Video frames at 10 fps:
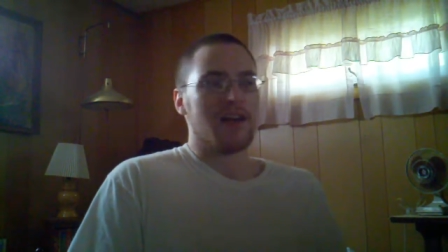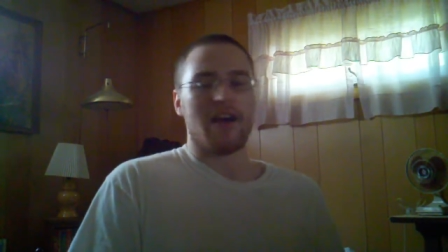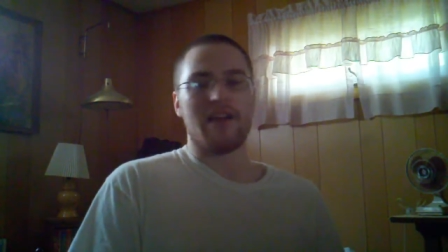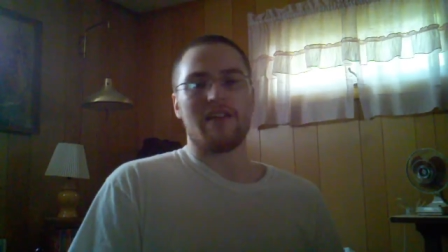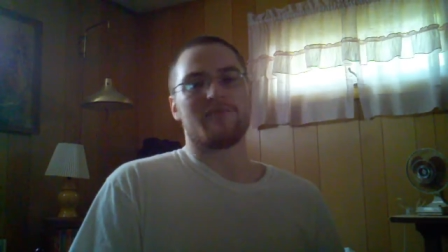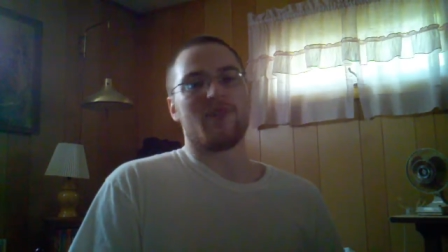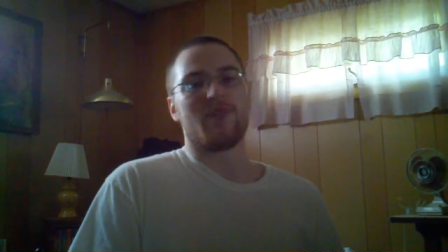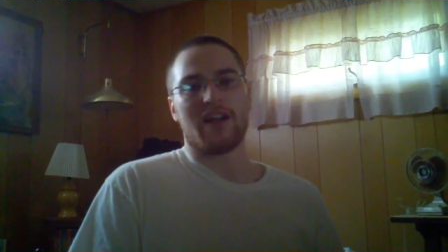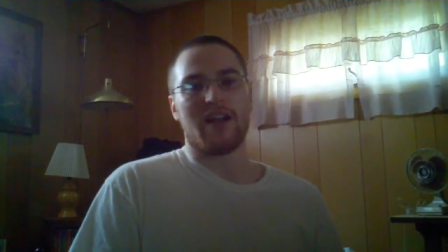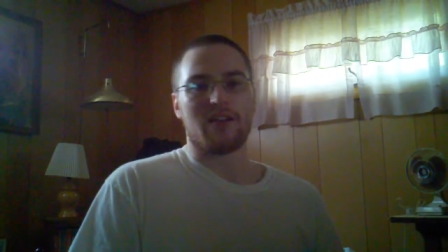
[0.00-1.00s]
I
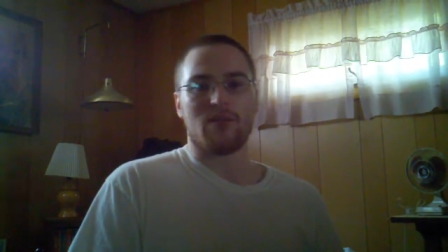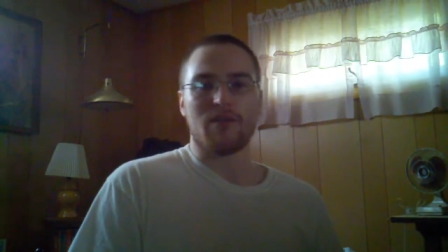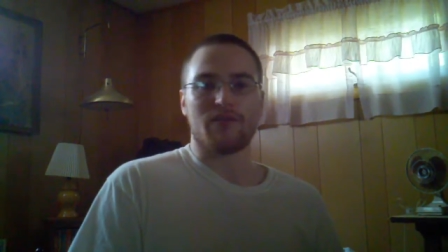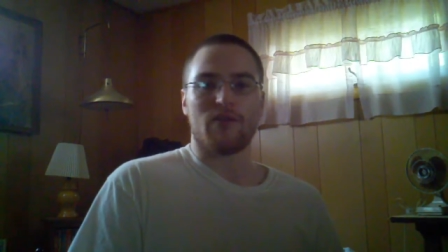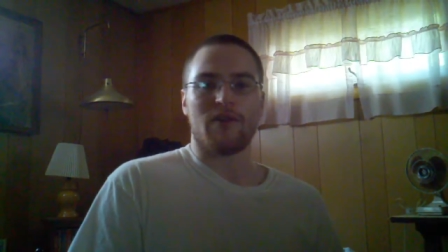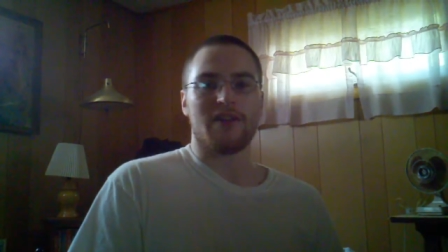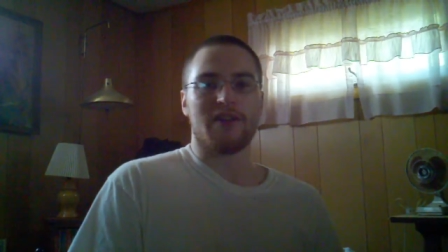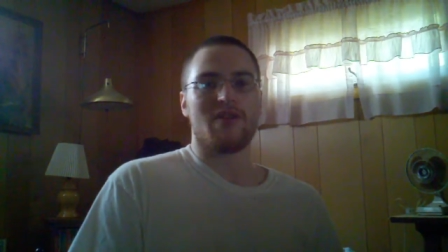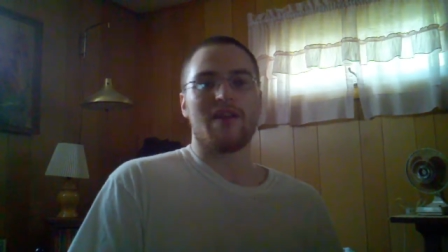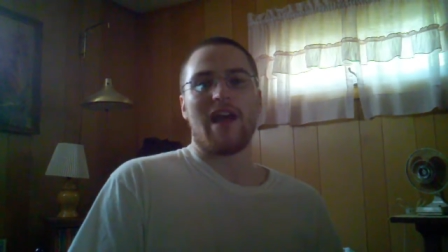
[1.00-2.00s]
fucking had to look for it. I
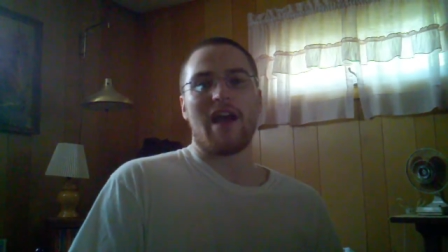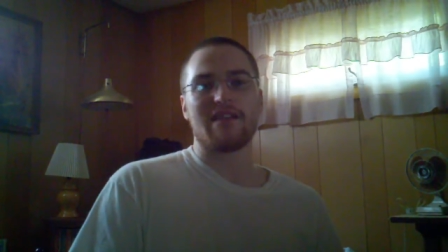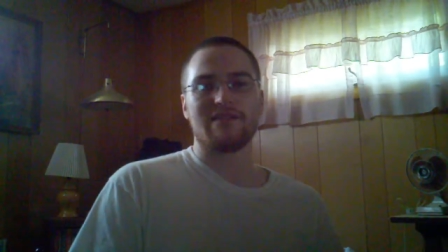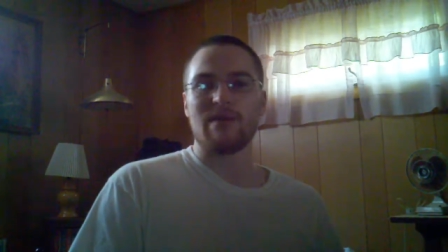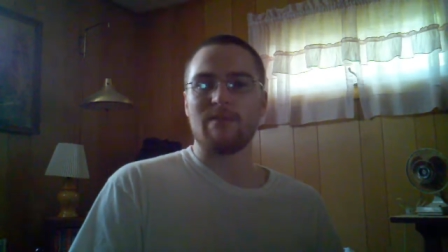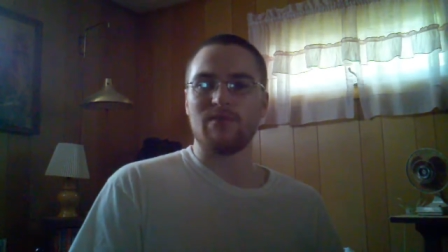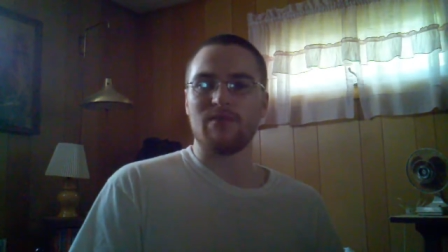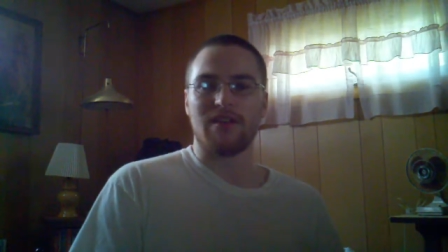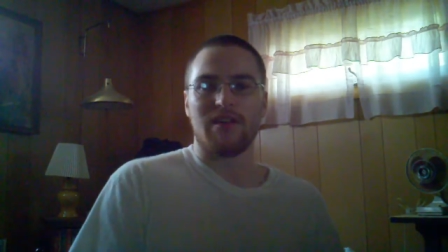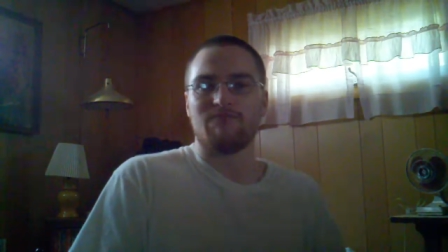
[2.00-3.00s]
tried to ask people,
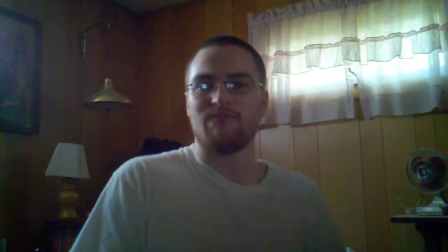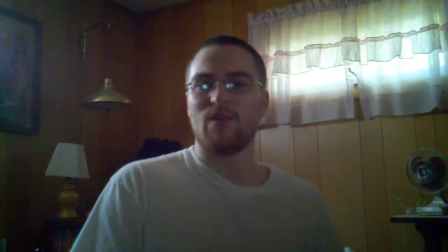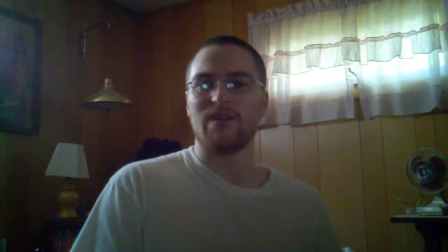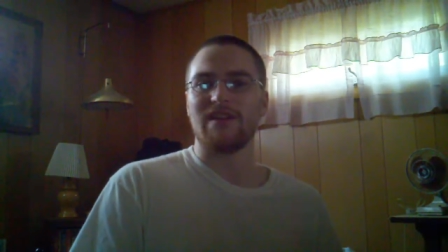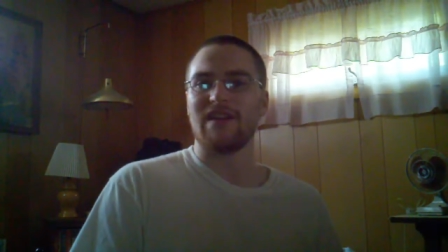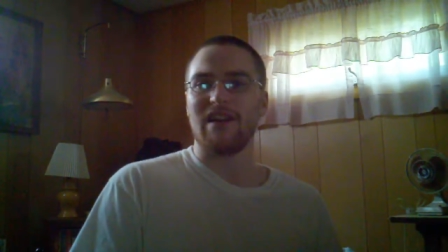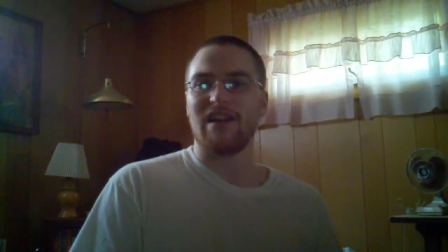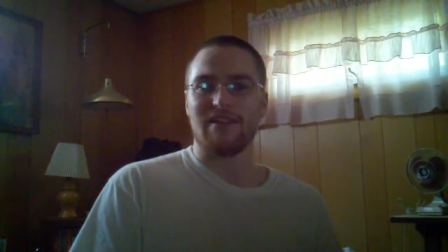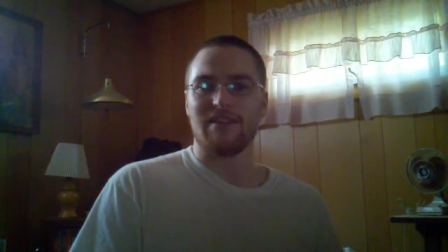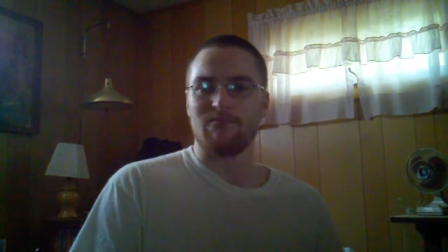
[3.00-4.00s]
and I wouldn't get
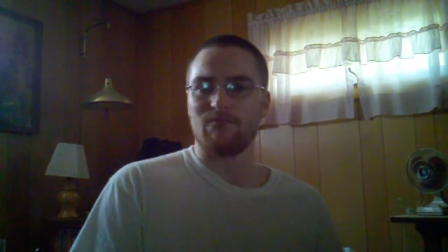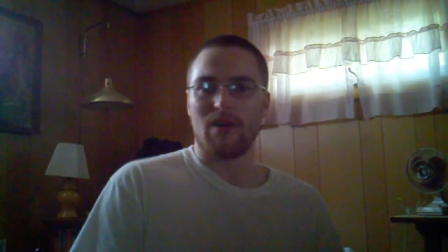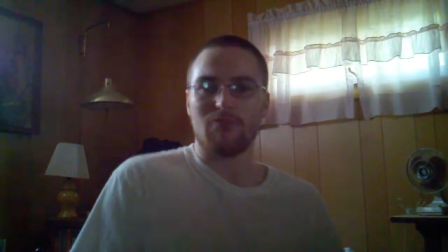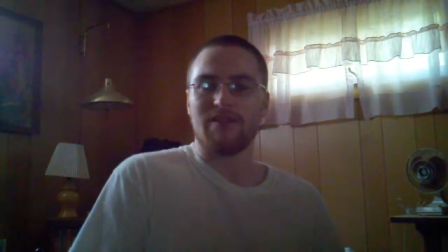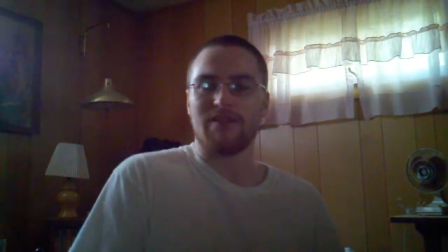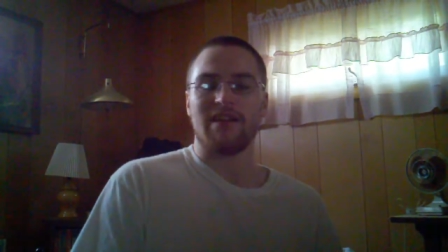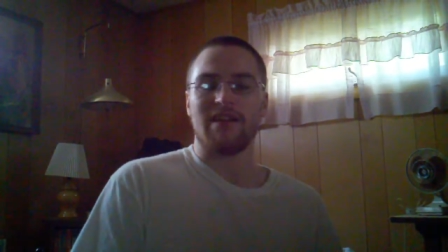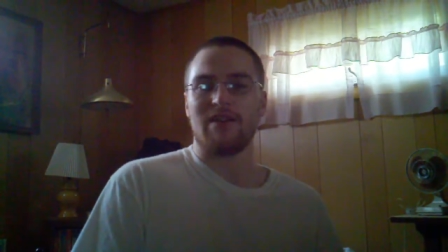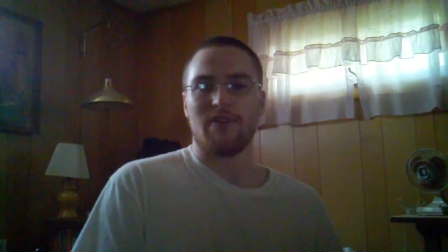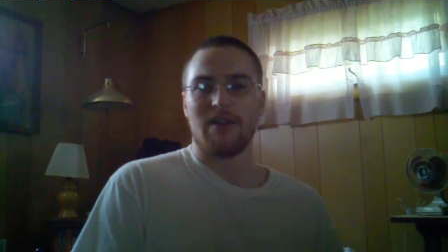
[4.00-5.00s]

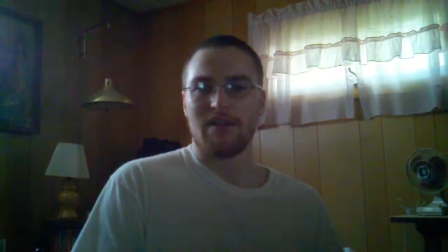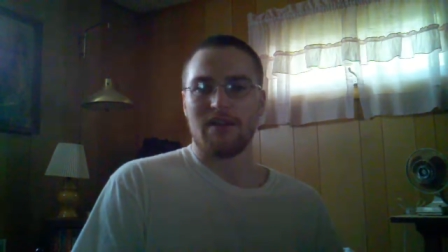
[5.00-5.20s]
anywhere.